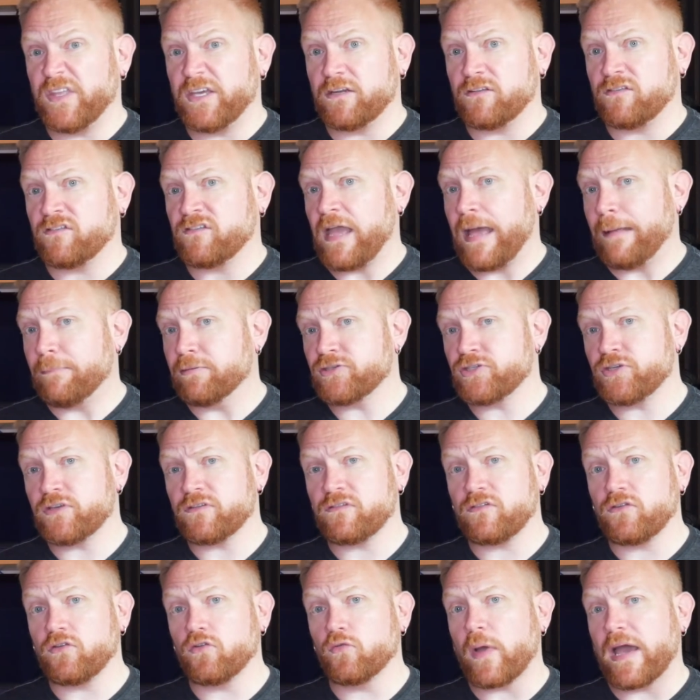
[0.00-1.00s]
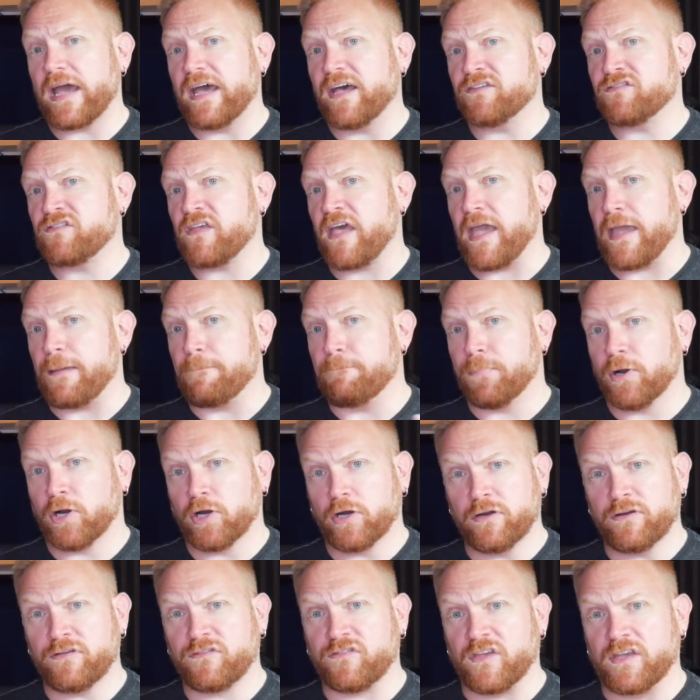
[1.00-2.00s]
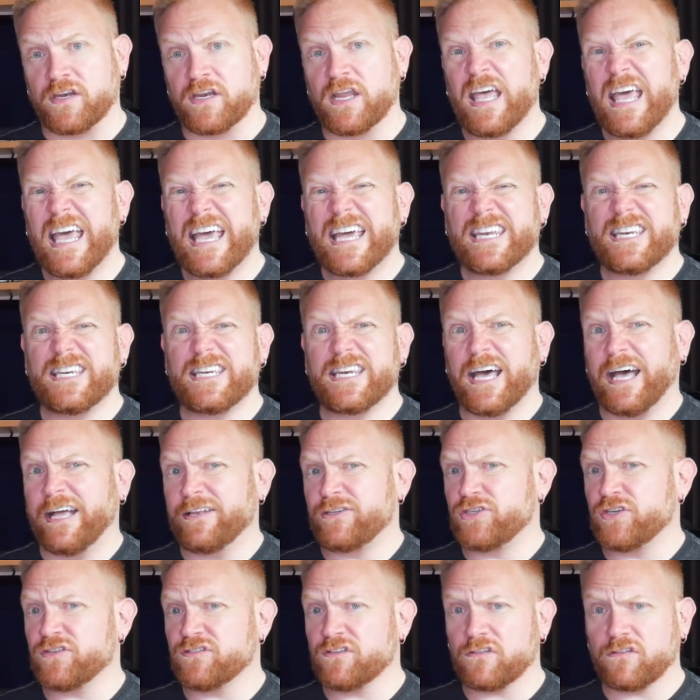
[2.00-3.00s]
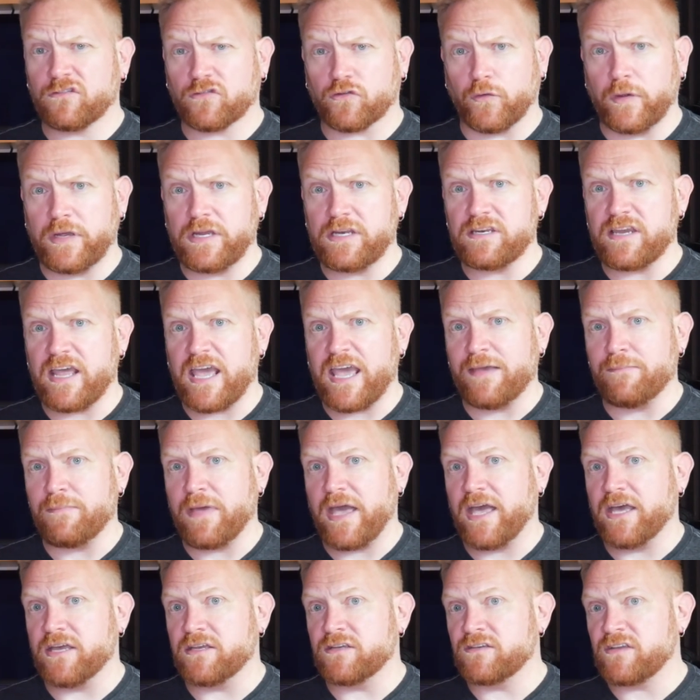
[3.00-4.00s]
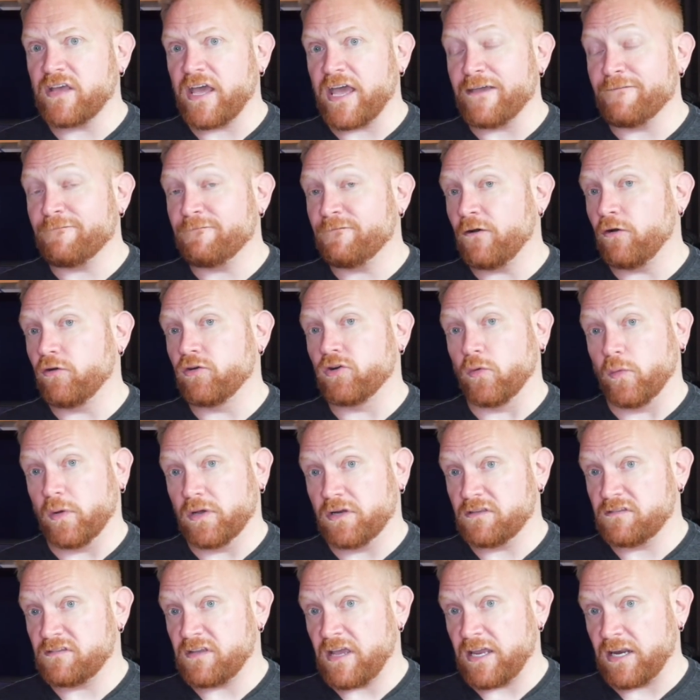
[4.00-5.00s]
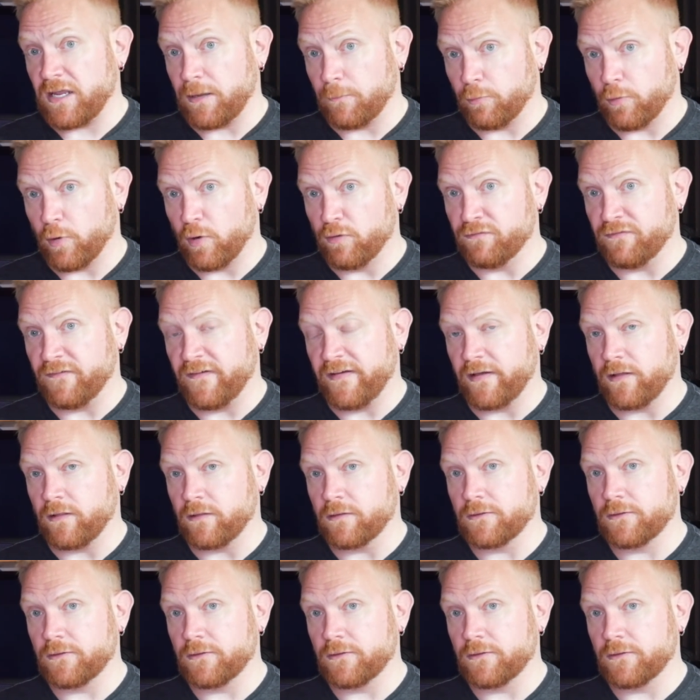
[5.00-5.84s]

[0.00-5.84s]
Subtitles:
it establishes you as a person, not just a screen name and a photo on a dating profile.